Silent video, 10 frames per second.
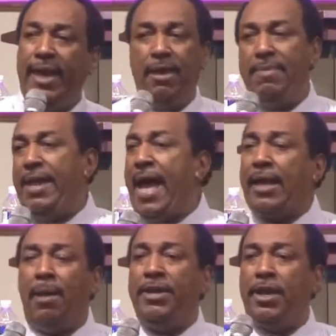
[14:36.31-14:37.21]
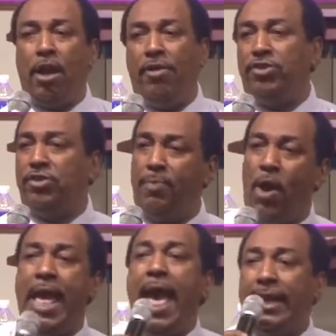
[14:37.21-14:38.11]
Amen. I come to encourage you this
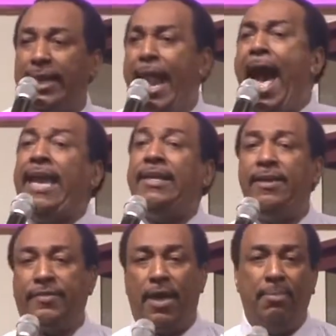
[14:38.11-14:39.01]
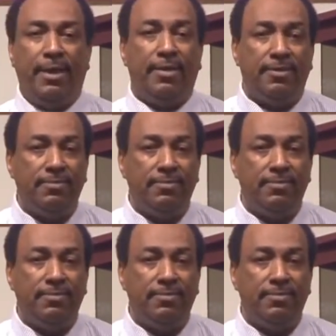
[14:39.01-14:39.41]
morning. Light is coming.